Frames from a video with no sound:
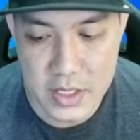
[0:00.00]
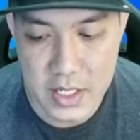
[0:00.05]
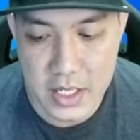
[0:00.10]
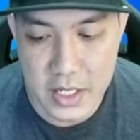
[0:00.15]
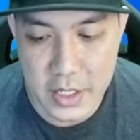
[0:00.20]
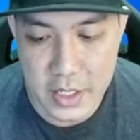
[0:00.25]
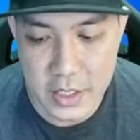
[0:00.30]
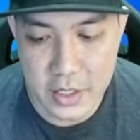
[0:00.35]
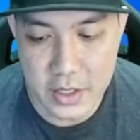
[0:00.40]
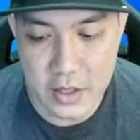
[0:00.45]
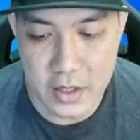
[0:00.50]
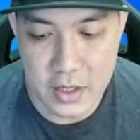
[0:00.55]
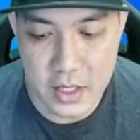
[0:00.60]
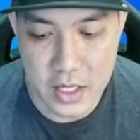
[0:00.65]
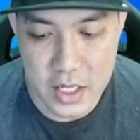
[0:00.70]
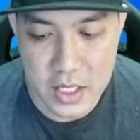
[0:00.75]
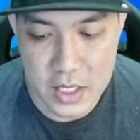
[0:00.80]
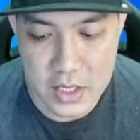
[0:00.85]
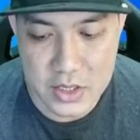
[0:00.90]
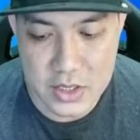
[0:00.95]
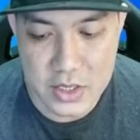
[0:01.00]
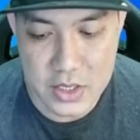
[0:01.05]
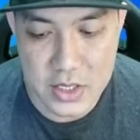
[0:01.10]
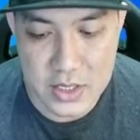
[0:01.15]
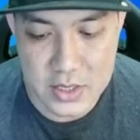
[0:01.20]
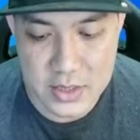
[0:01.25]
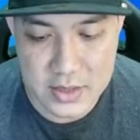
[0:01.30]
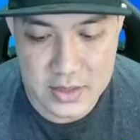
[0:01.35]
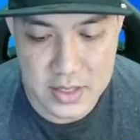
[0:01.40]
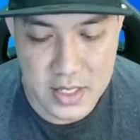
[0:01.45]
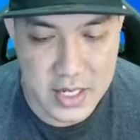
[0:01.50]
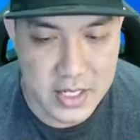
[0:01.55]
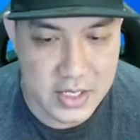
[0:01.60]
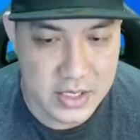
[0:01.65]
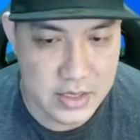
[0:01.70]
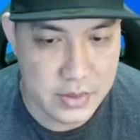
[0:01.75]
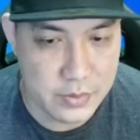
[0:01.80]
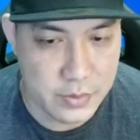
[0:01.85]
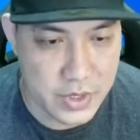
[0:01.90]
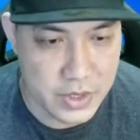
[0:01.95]
and large
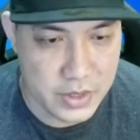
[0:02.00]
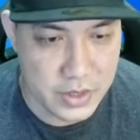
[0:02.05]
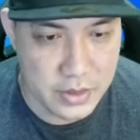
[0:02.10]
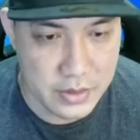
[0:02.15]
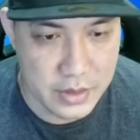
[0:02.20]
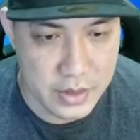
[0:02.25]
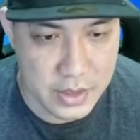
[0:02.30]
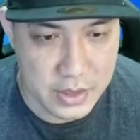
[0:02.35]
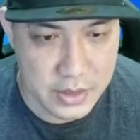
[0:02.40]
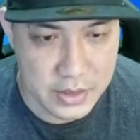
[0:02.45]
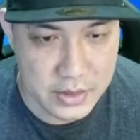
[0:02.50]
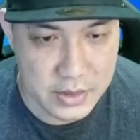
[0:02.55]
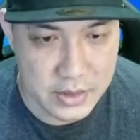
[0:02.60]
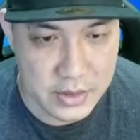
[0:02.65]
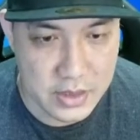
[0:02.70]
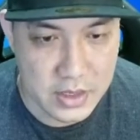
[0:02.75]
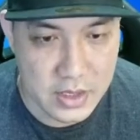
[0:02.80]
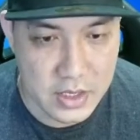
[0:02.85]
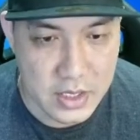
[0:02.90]
size materials.